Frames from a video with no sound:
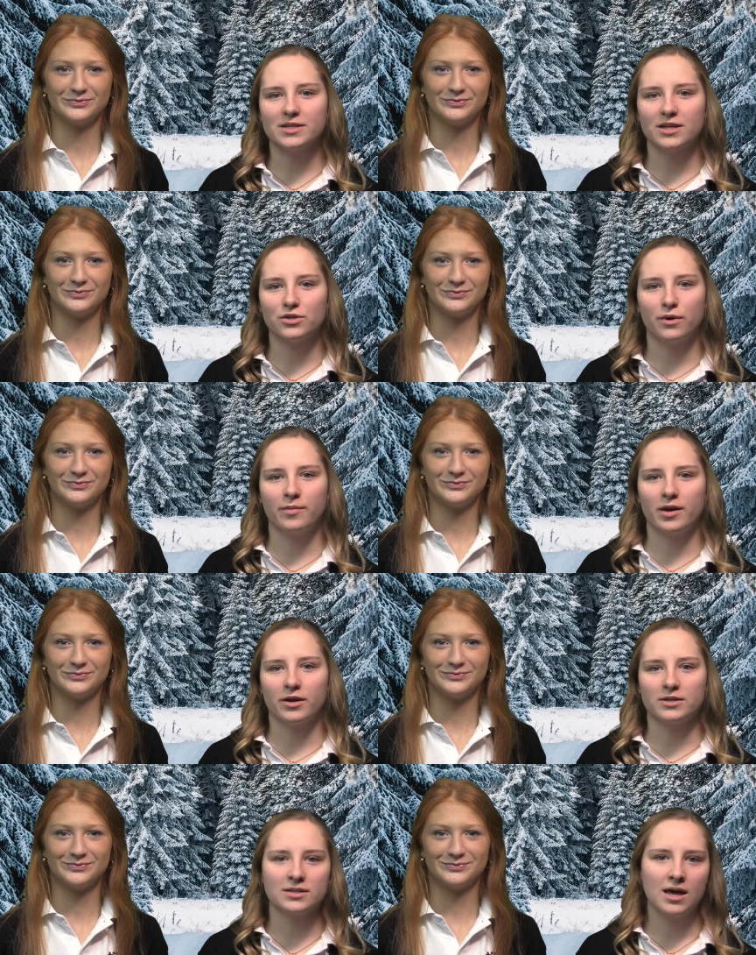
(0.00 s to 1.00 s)
Speaker 1: and toy
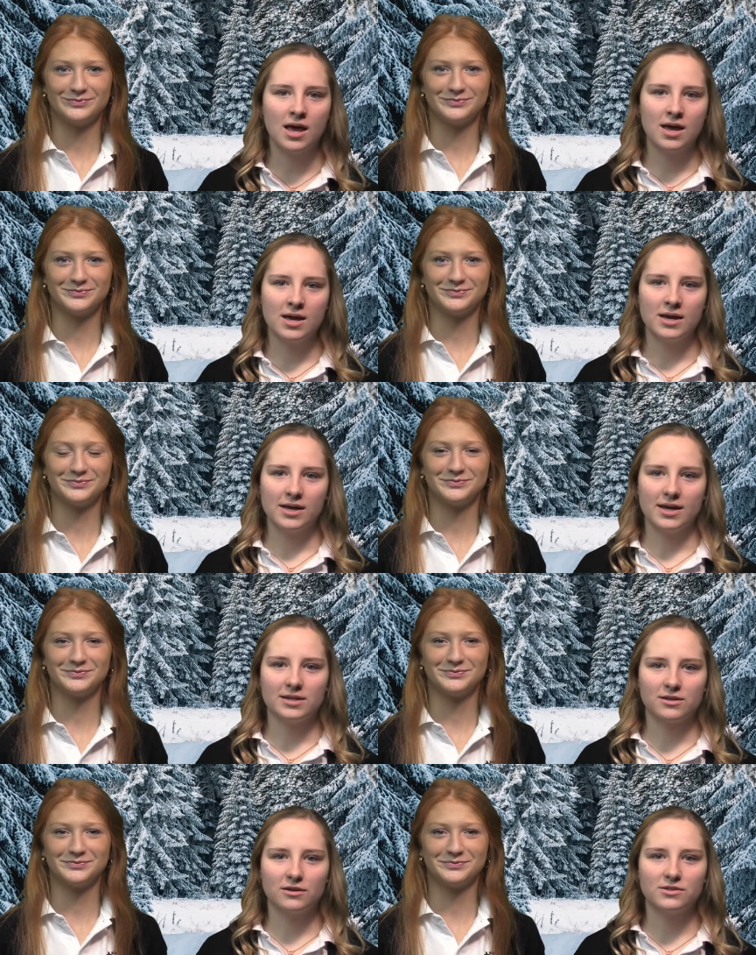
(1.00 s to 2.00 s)
makers. He
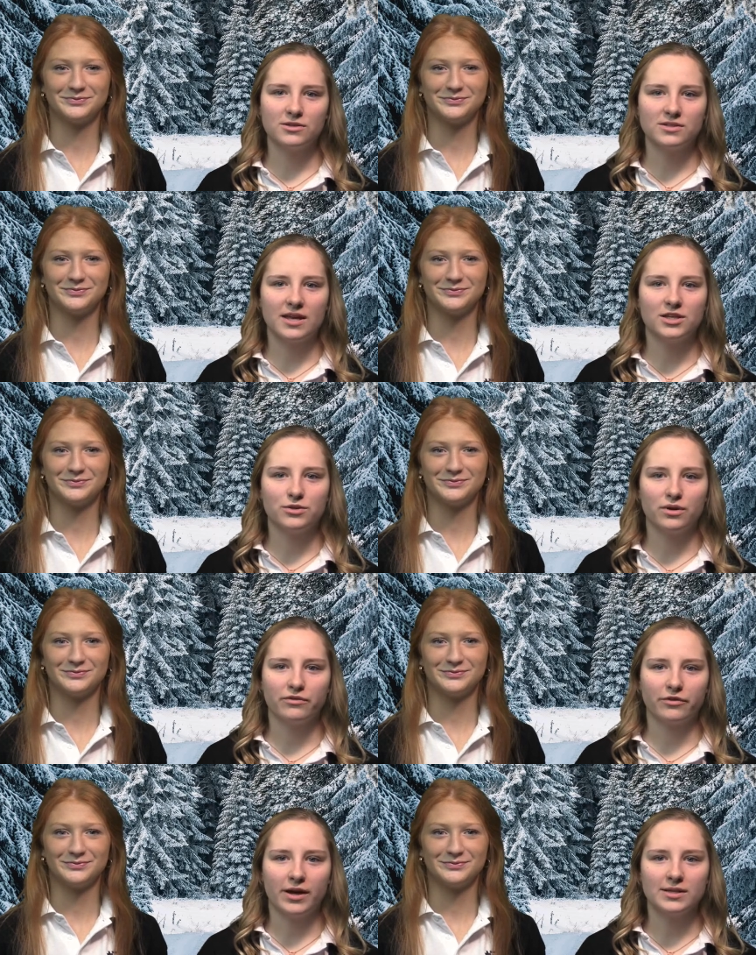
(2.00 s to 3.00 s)
is also said to
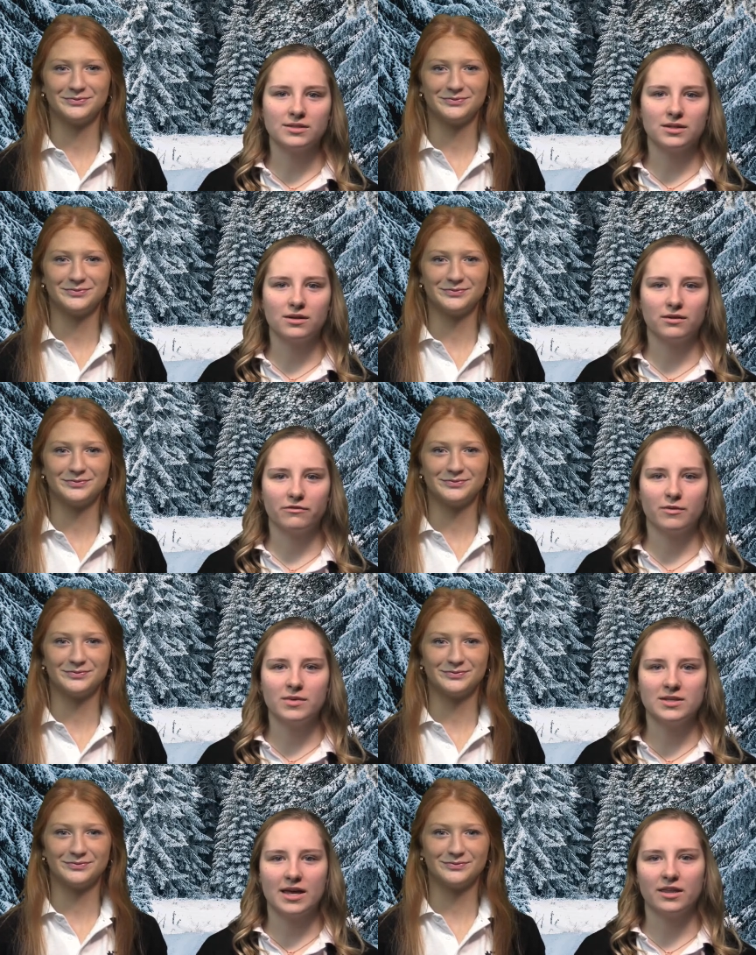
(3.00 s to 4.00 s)
have raised from
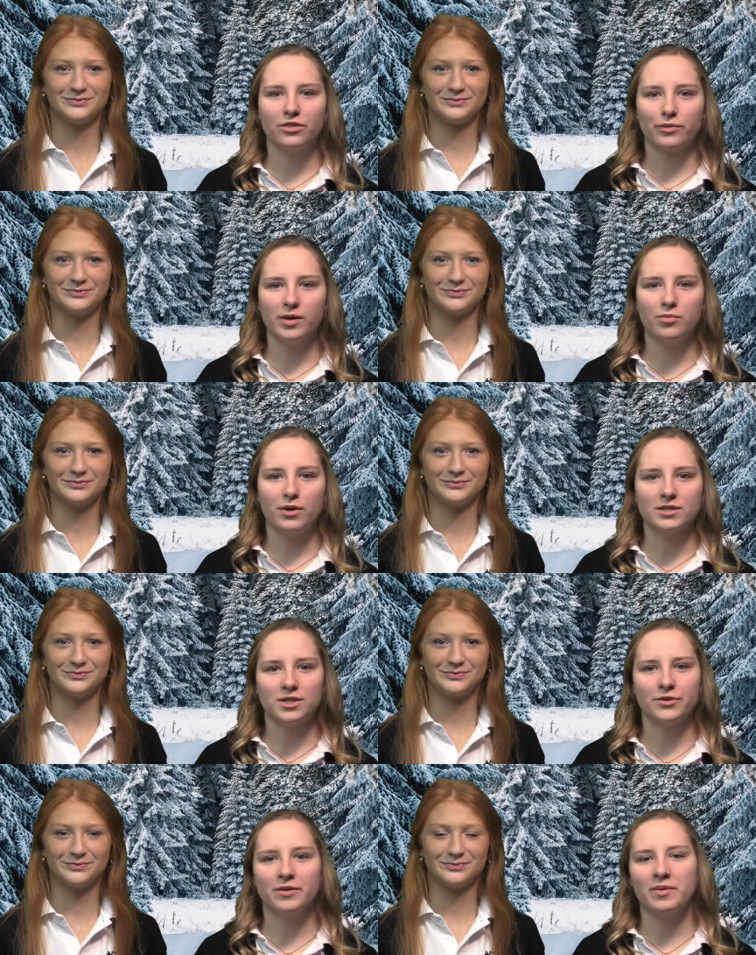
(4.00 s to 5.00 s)
the dead three boys
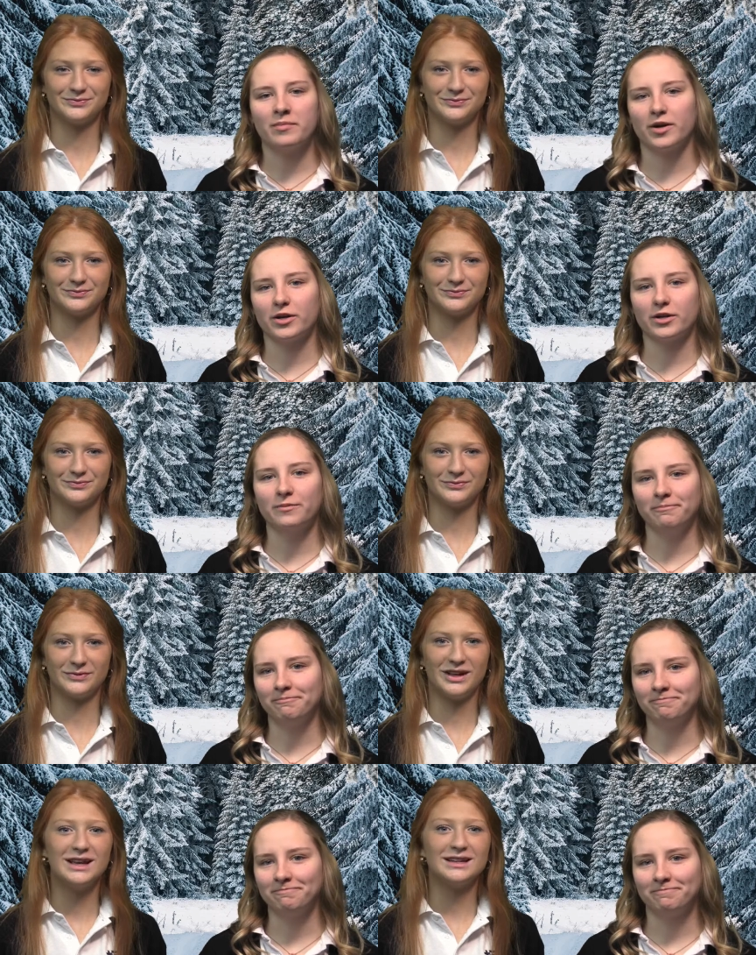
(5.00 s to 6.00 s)
who had been murdered.
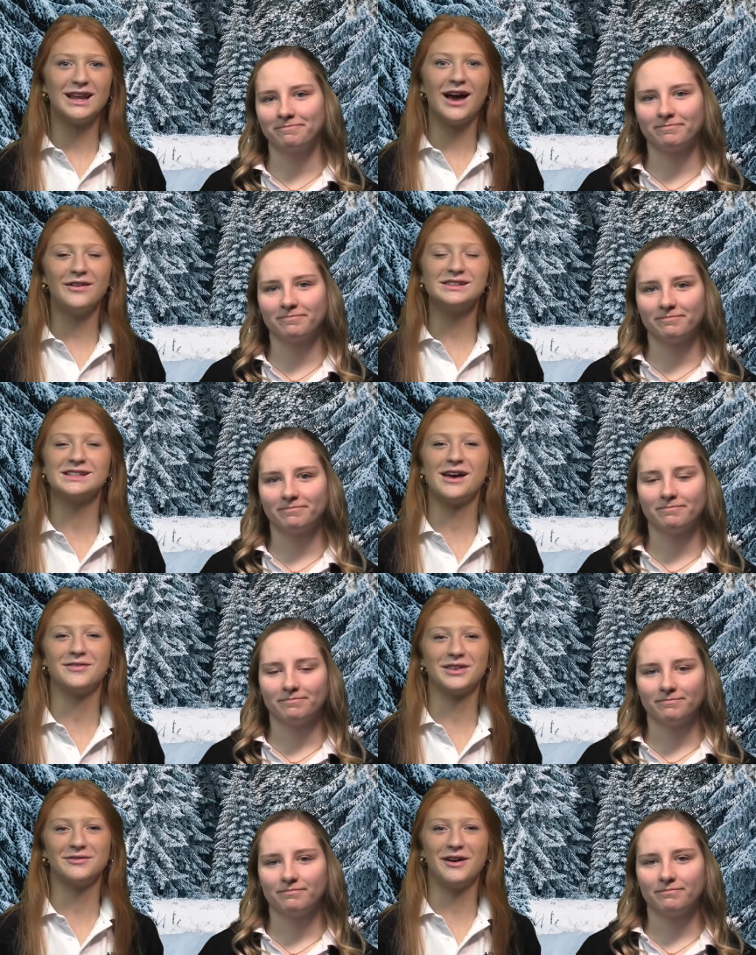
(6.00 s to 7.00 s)
Speaker 2: Now it's time
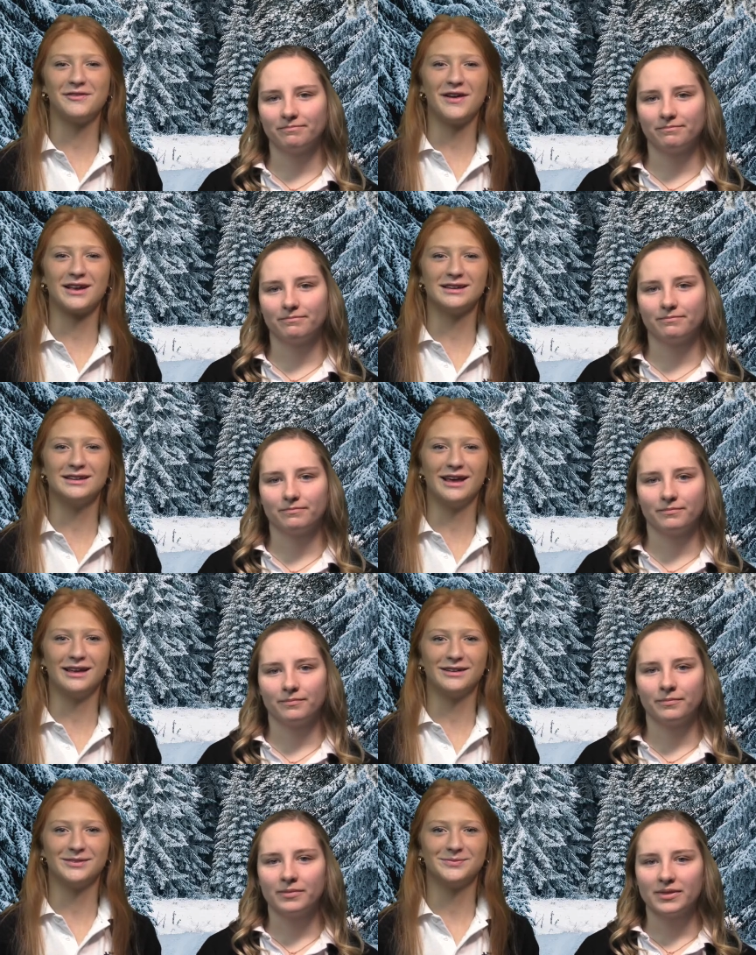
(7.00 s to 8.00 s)
Speaker 1: for the fun fact of the
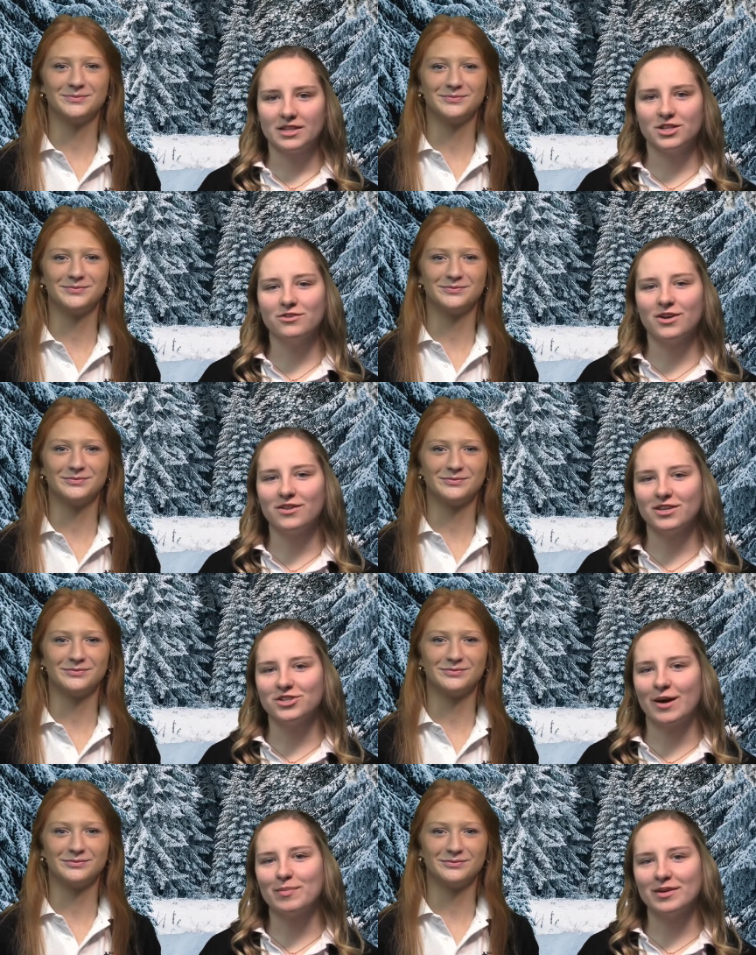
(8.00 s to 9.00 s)
day. Did you know that
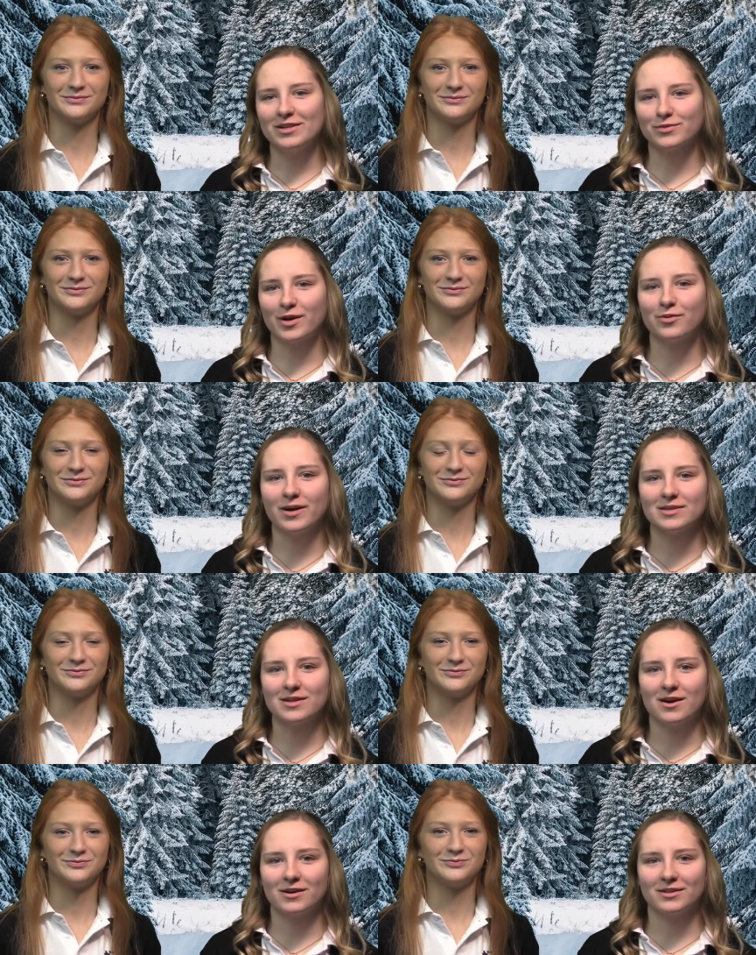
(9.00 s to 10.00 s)
Japanese railways
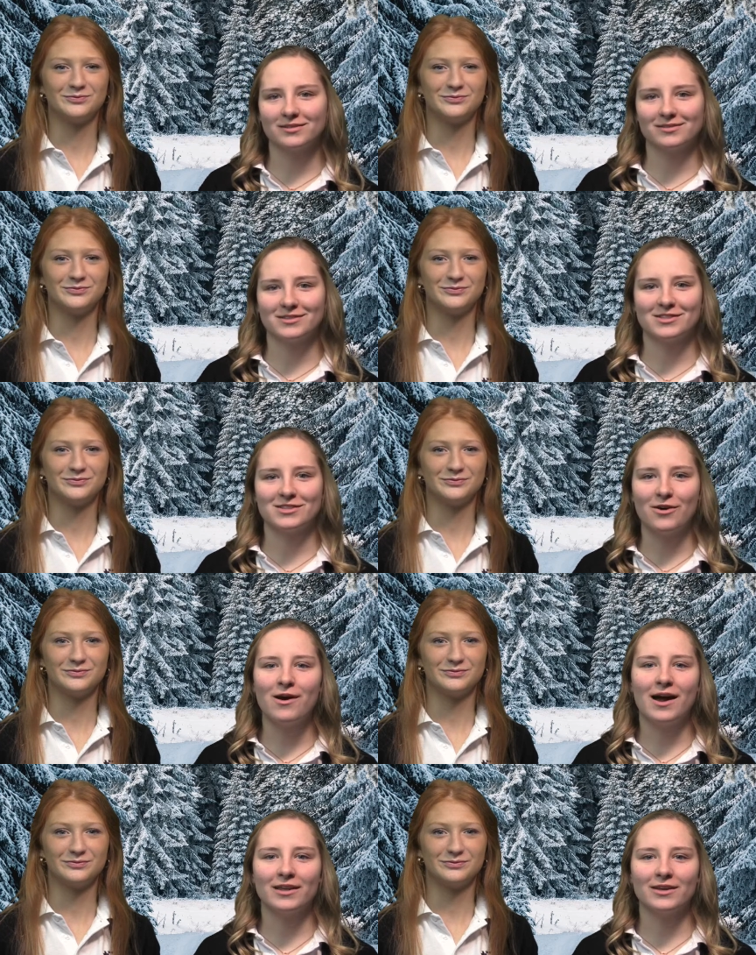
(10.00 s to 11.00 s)
are so
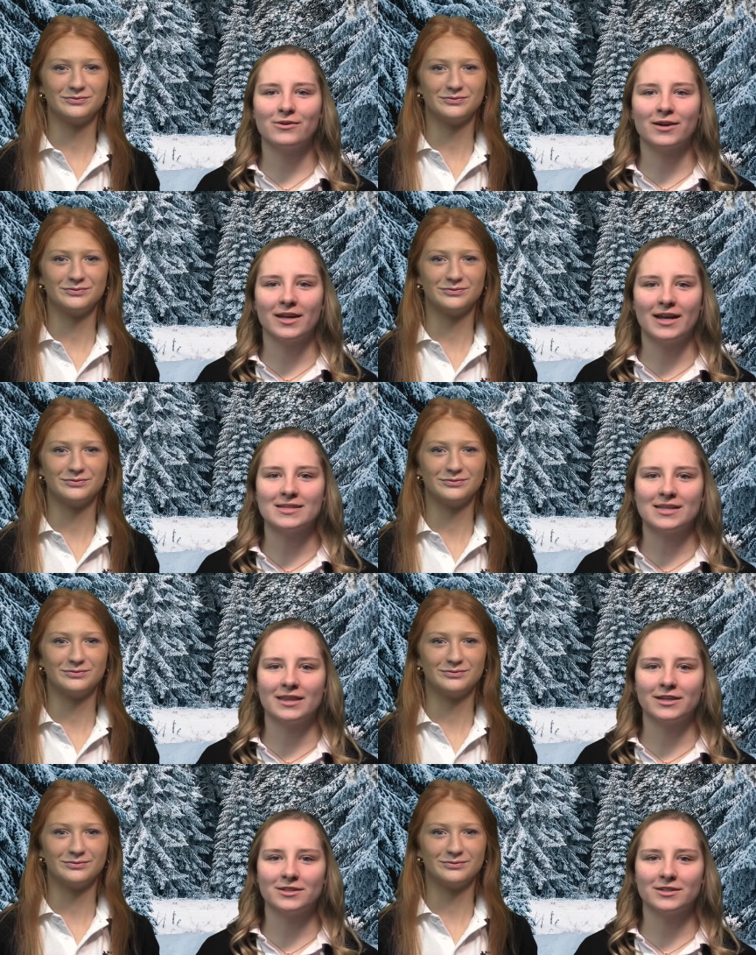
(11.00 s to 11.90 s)
highly organized that their